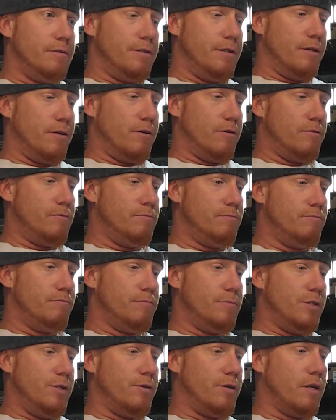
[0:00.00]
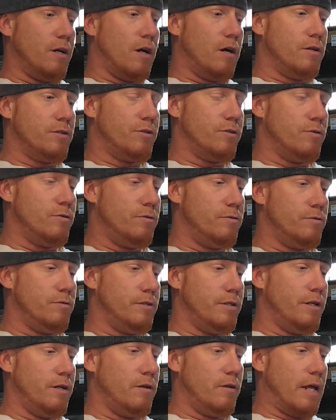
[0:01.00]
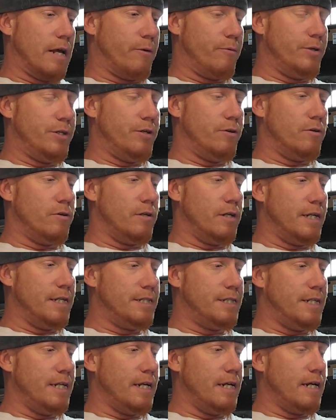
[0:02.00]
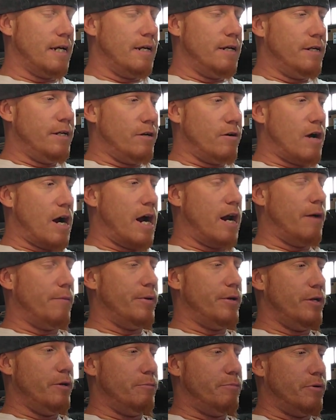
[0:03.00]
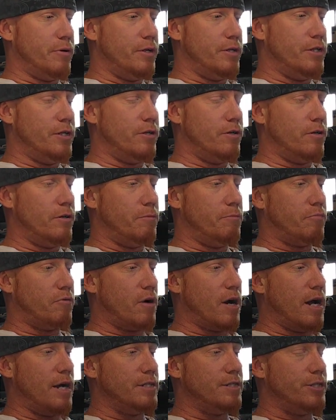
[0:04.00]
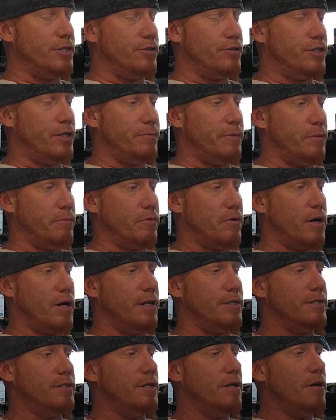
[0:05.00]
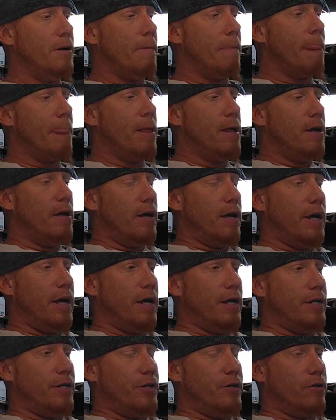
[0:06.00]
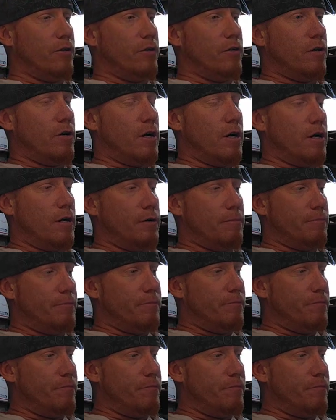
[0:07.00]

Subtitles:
You know, you can also, you know, like when you're listing your item and you put your price, your shipping price, and your